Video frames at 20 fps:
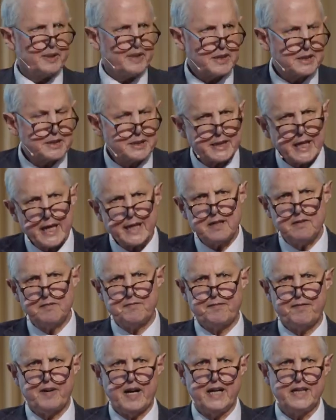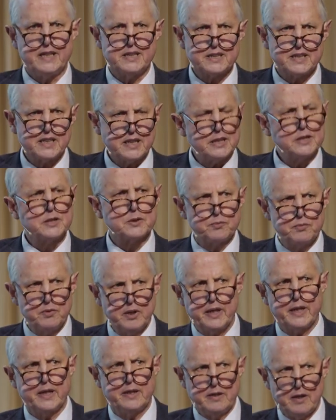But the second phase is
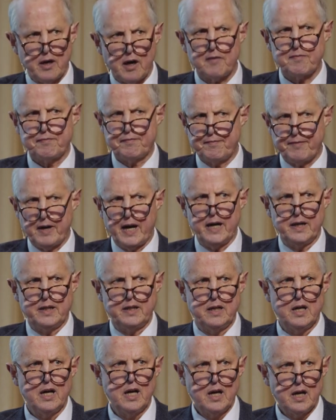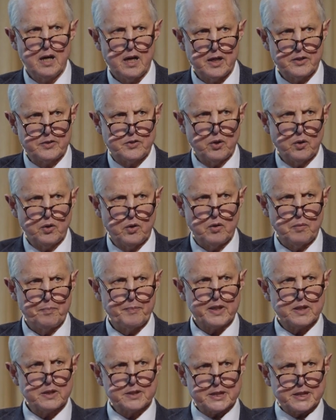really not fun at all,
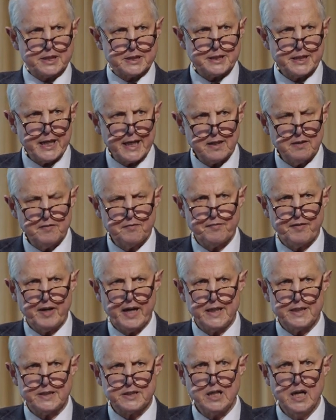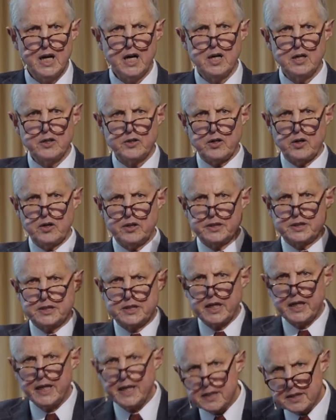because the second phase
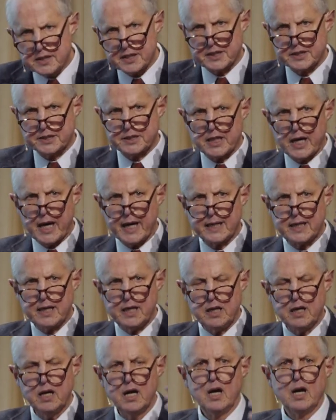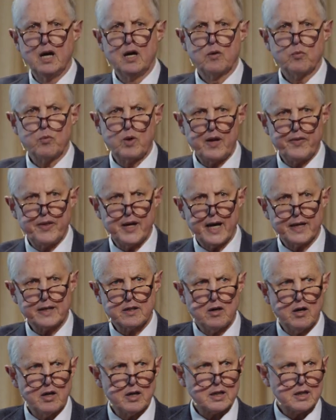turns into the psyche, where the
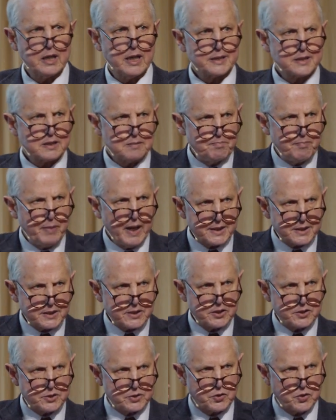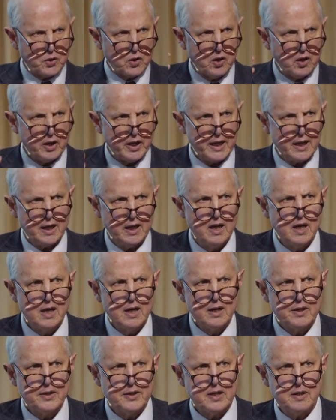iconoclast must destroy
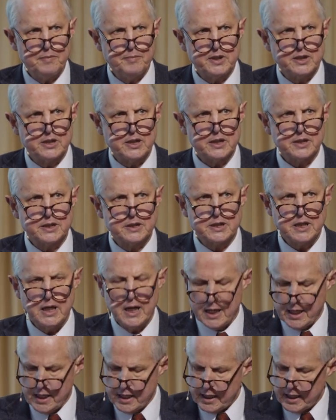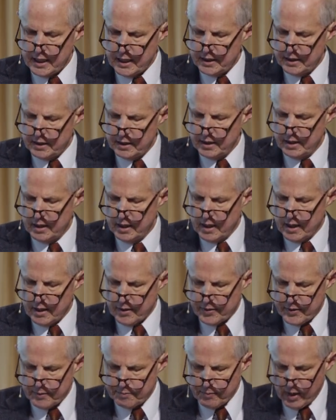the images in
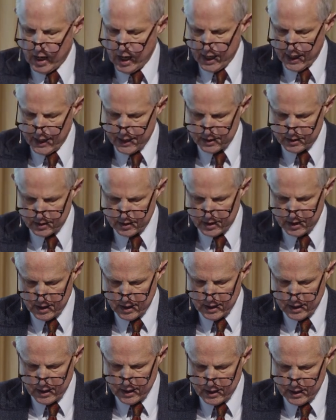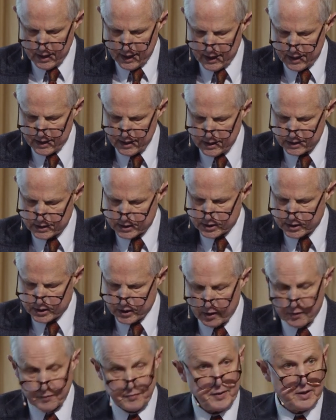the mind
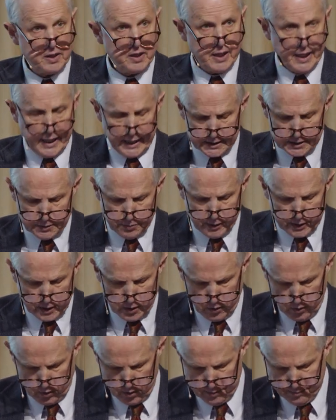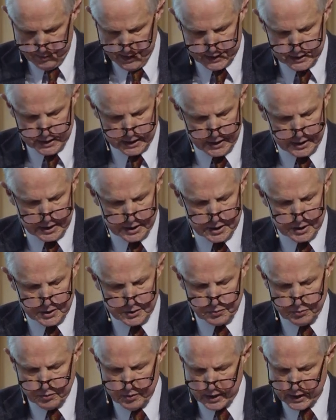itself. And as we can all imagine, this
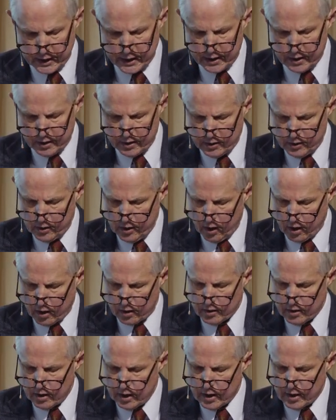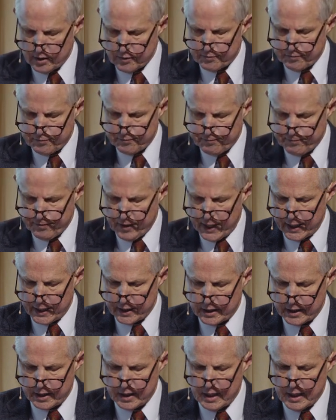is really not
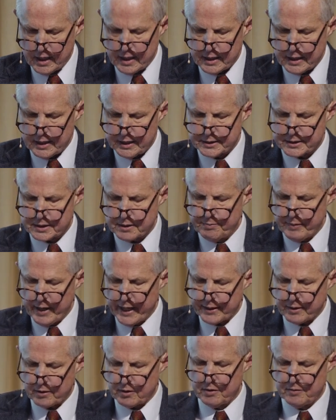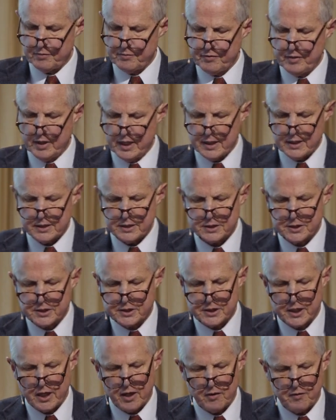fun. It's a matter of
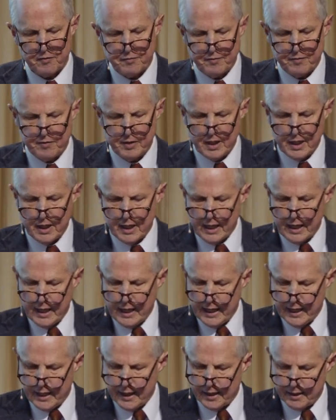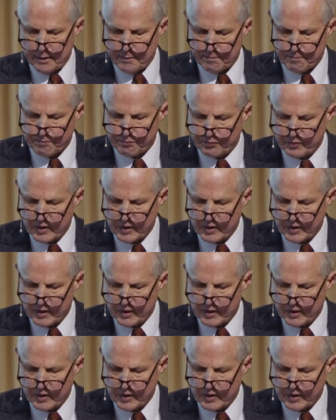self-harm.